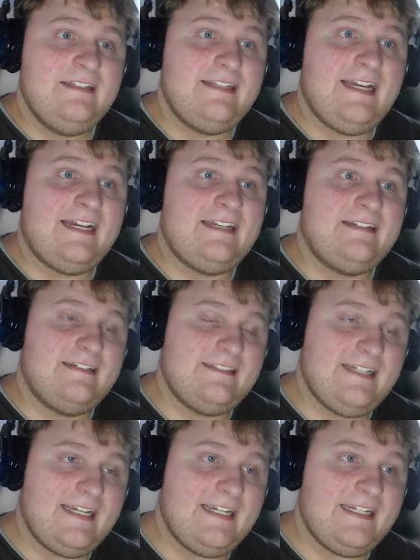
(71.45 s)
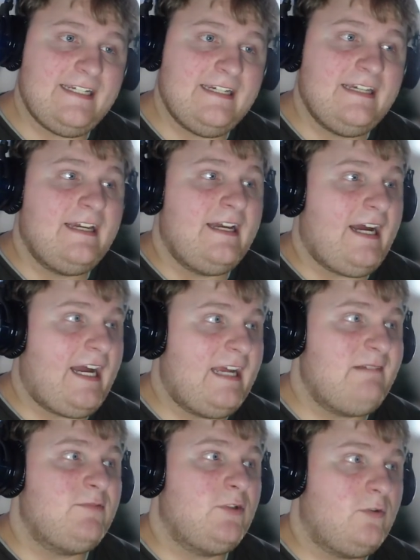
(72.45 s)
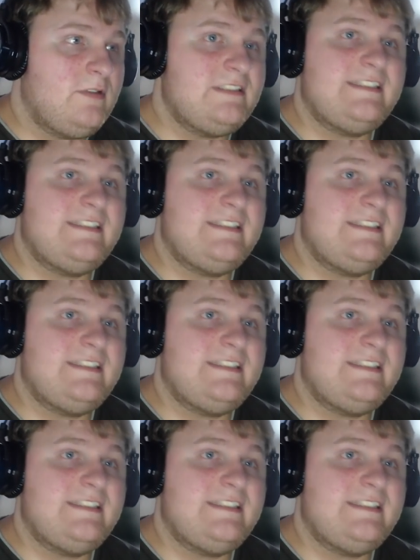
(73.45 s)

that today I'm going